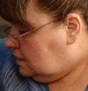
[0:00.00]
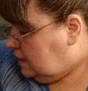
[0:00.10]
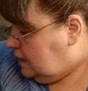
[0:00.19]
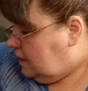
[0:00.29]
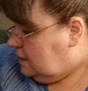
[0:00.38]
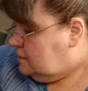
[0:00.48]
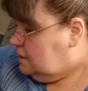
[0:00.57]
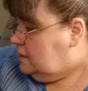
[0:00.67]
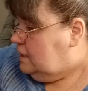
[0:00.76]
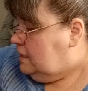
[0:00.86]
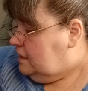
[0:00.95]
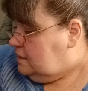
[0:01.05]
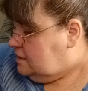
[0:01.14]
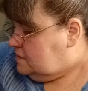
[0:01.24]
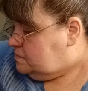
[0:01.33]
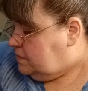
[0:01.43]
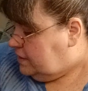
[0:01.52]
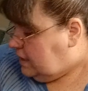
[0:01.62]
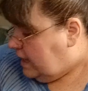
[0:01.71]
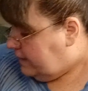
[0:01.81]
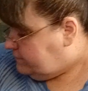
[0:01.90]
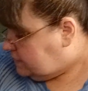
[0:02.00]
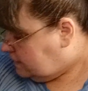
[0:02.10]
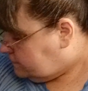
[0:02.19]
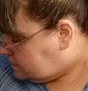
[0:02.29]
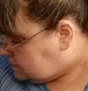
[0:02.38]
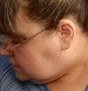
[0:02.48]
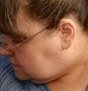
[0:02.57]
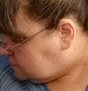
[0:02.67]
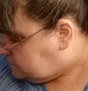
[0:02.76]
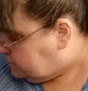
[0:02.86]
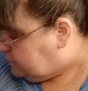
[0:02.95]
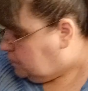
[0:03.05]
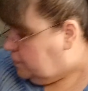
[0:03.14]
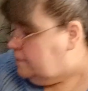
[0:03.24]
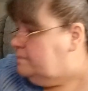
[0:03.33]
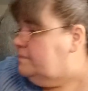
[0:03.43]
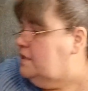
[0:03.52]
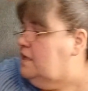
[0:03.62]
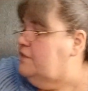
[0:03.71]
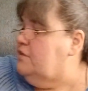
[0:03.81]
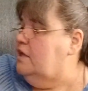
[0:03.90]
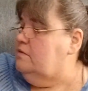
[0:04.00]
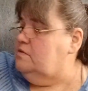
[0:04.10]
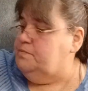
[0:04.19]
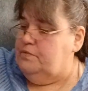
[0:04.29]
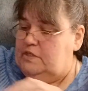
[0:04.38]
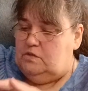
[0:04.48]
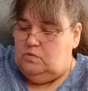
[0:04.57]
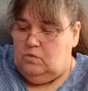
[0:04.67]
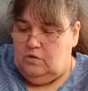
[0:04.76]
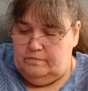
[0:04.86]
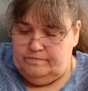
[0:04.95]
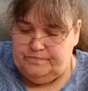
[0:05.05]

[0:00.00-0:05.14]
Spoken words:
And in this one, I've never seen this before, and I thought it was pretty cool.